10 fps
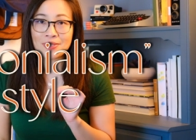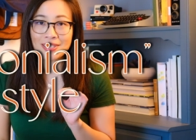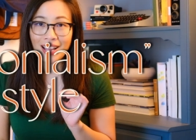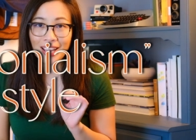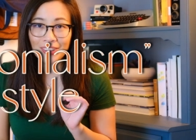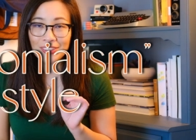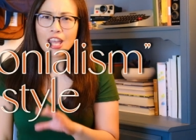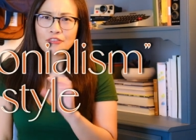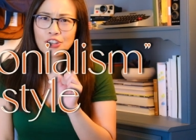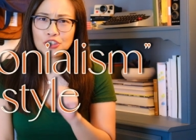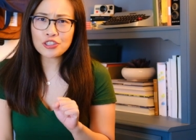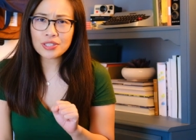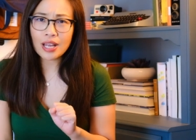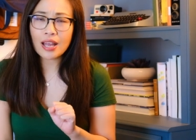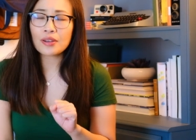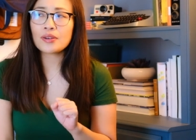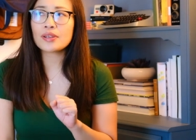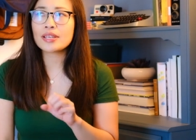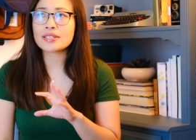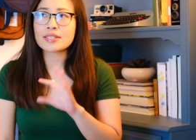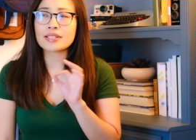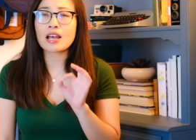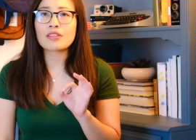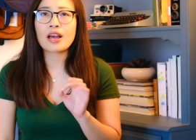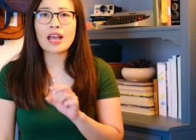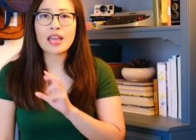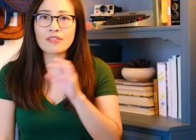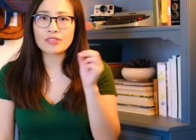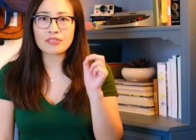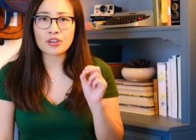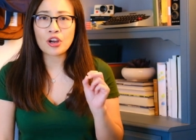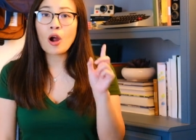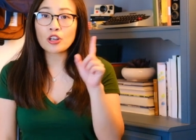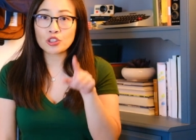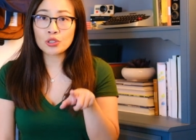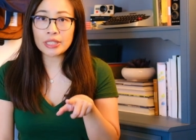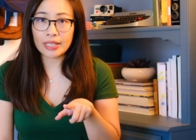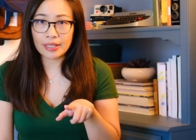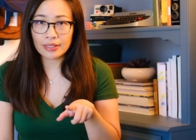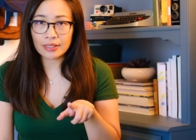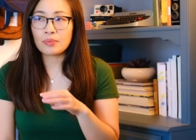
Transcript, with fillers: style. Adventure style is a style that I have never partook in,